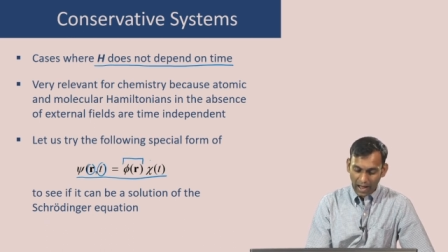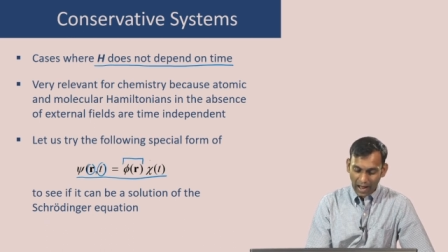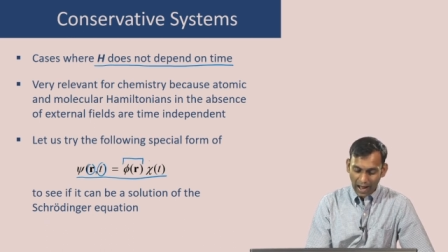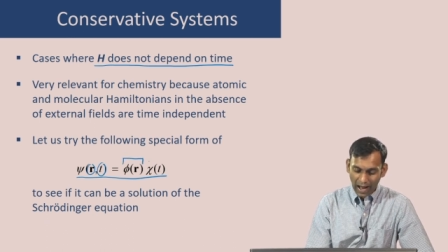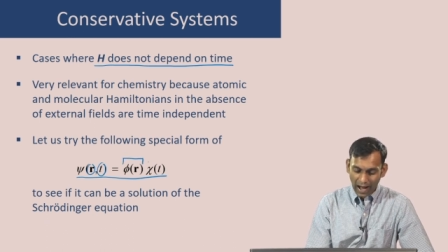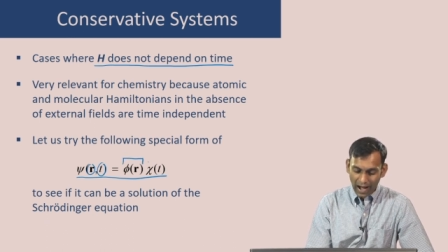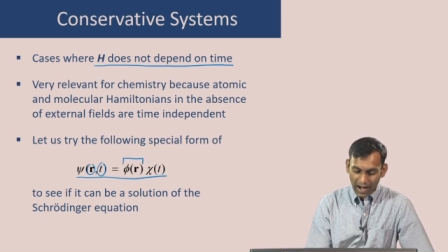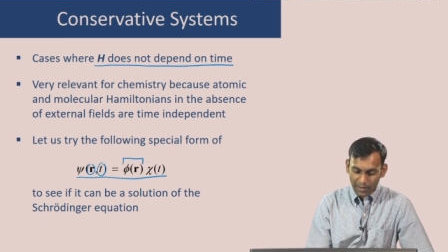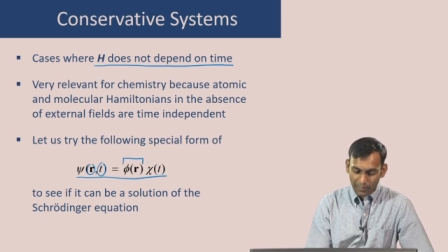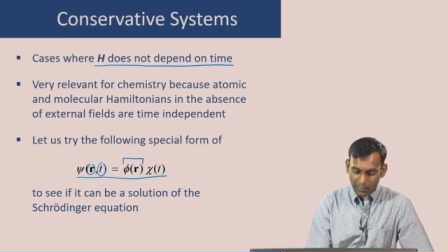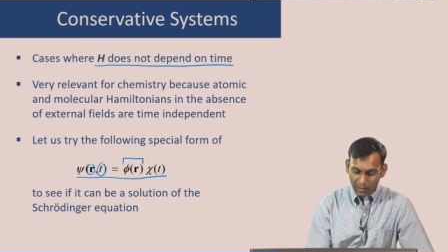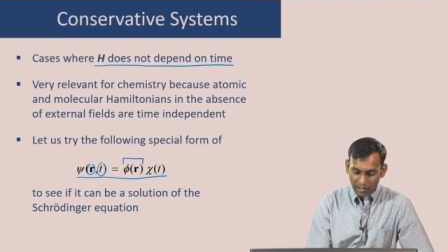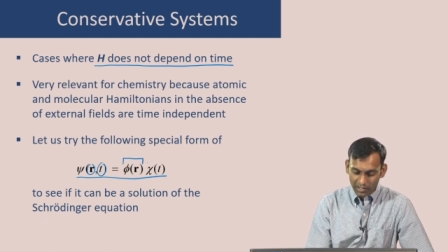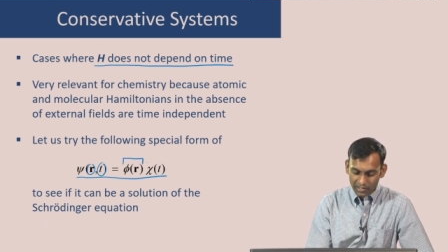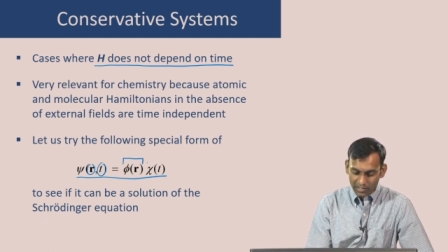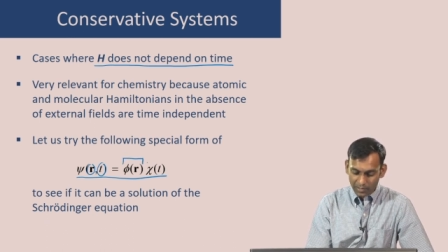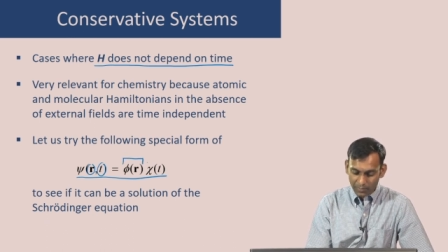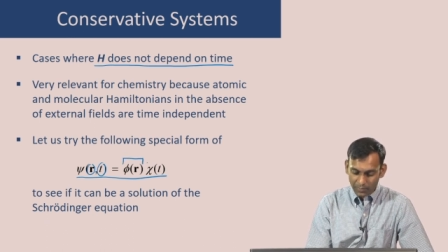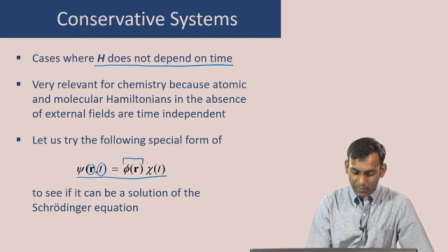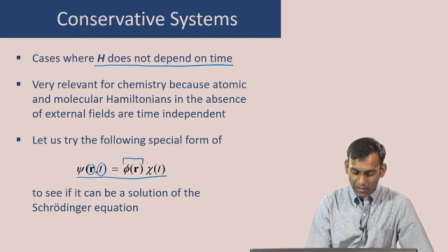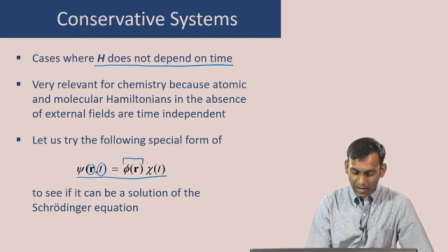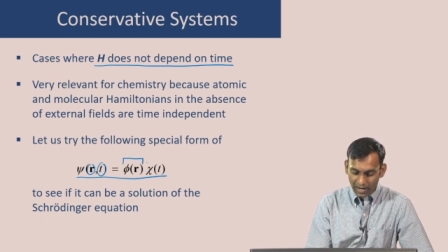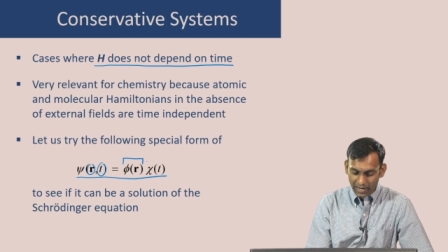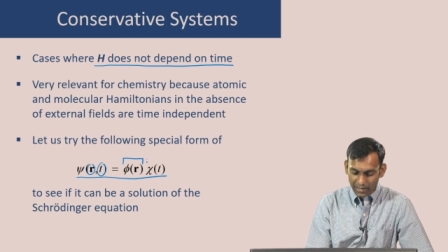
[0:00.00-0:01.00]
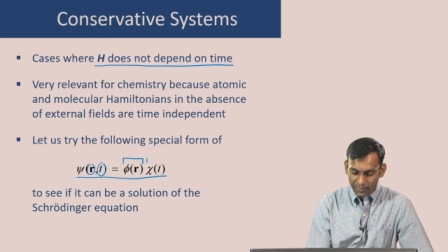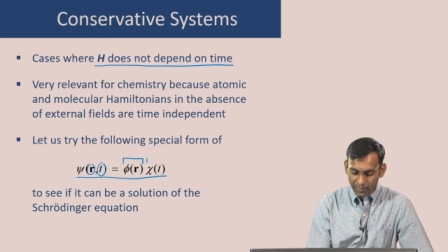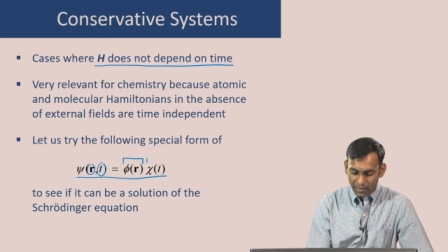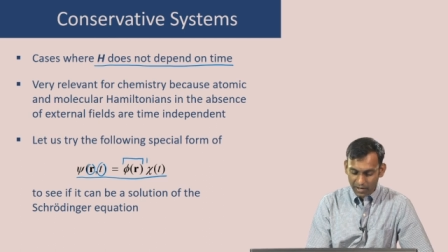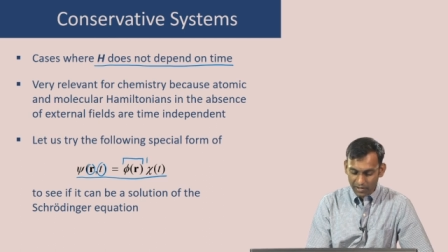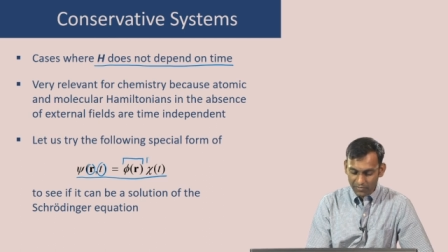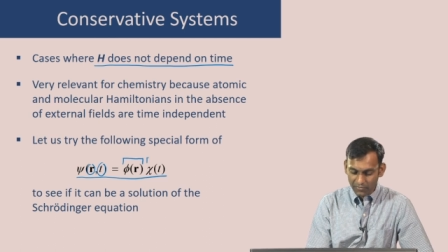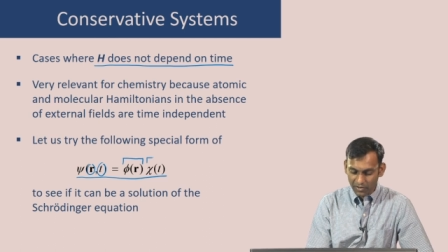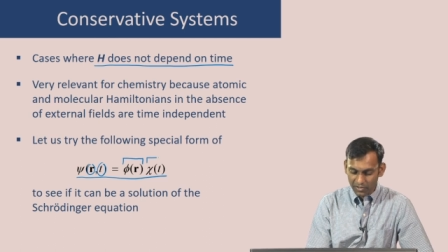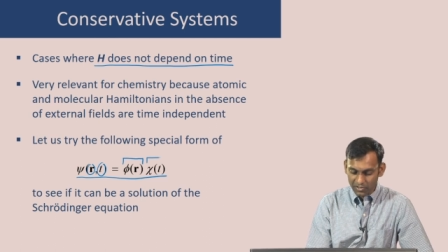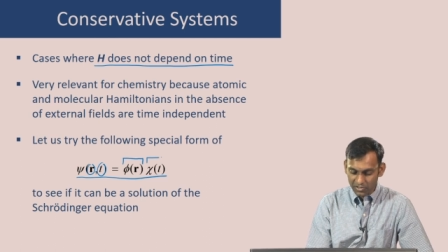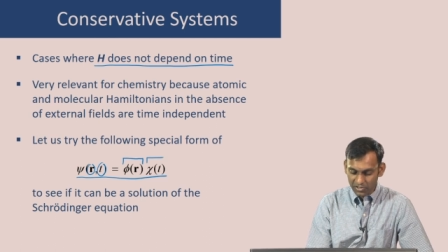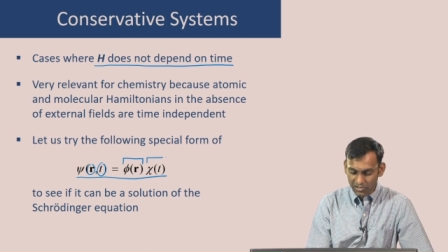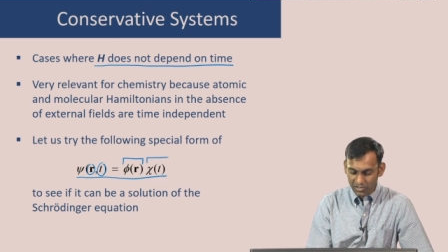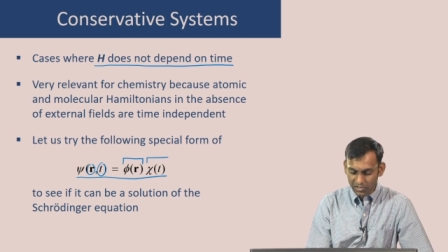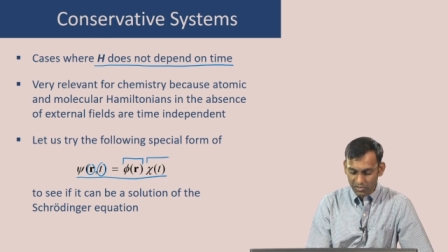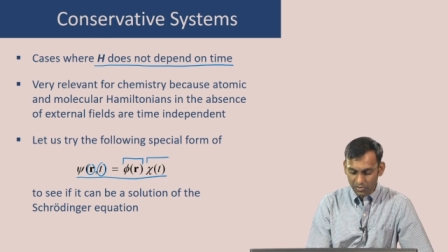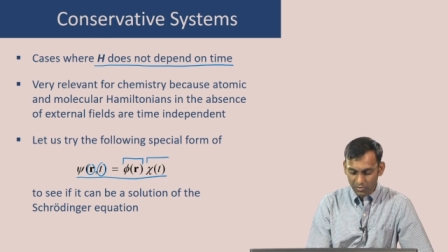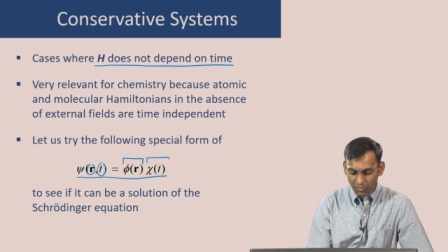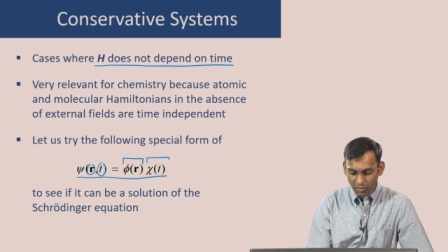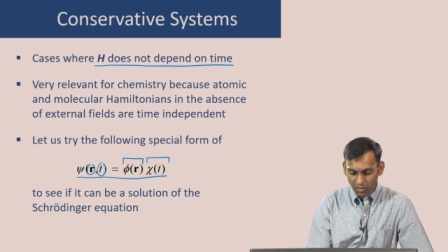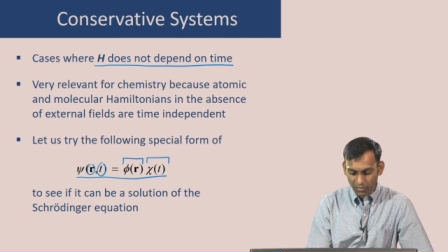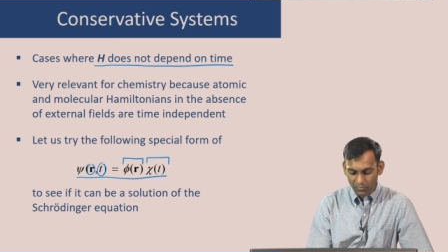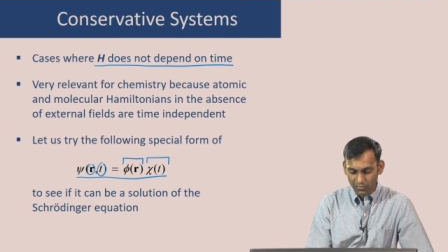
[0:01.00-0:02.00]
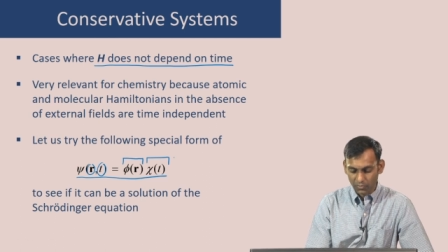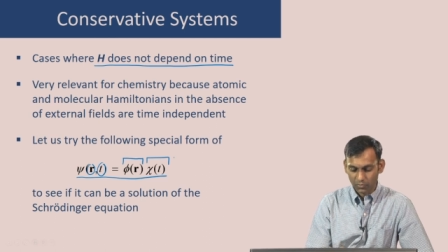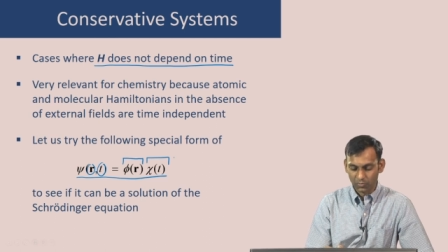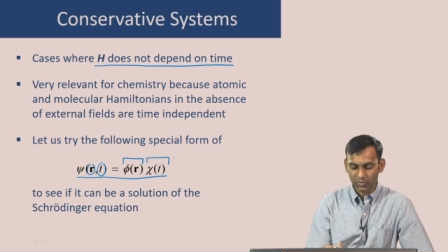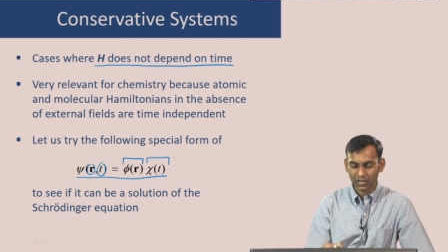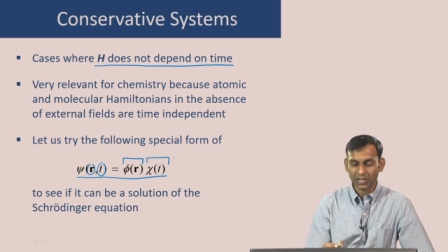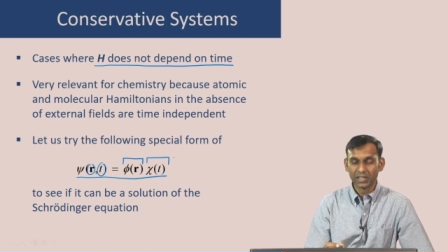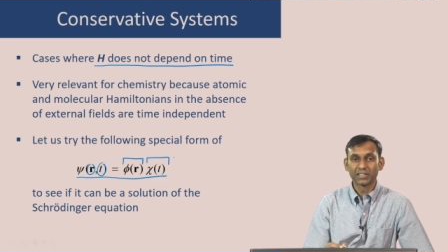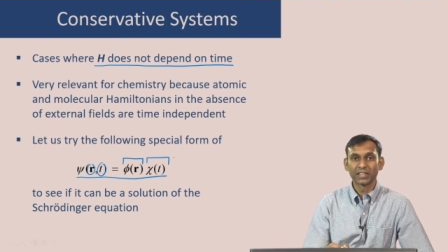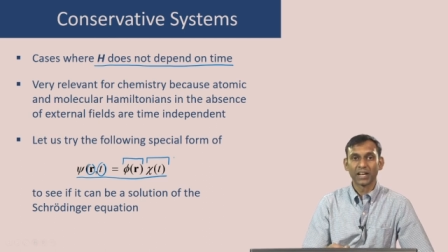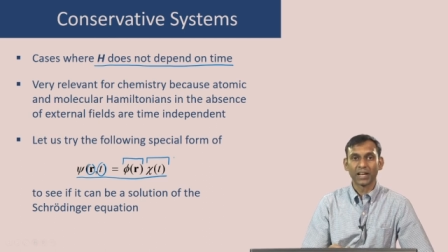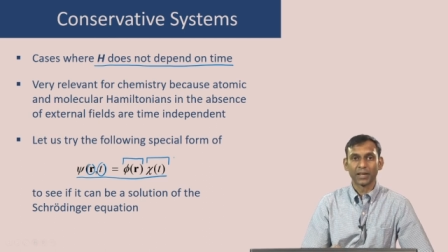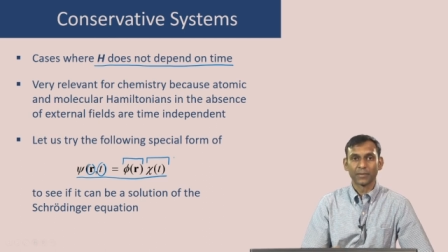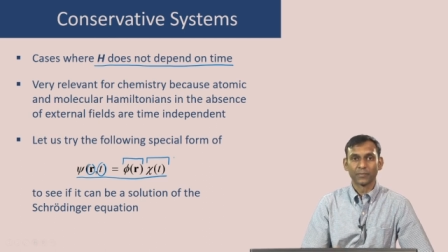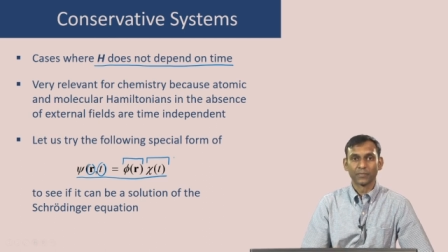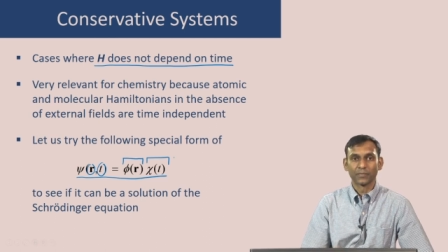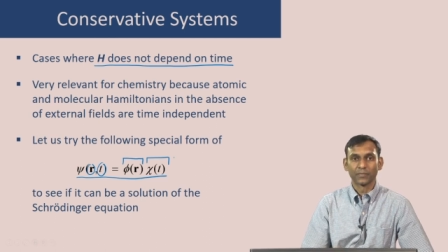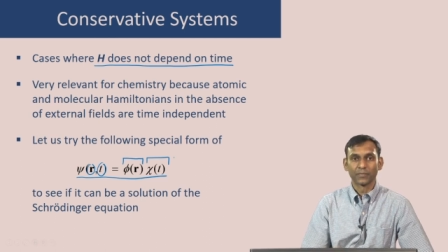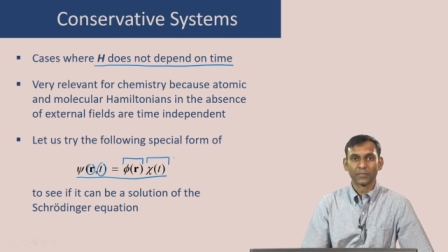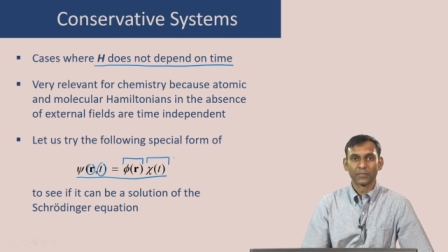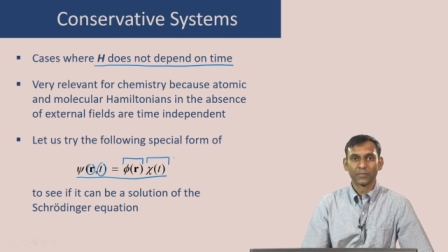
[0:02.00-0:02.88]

and multiplied by a function of only time.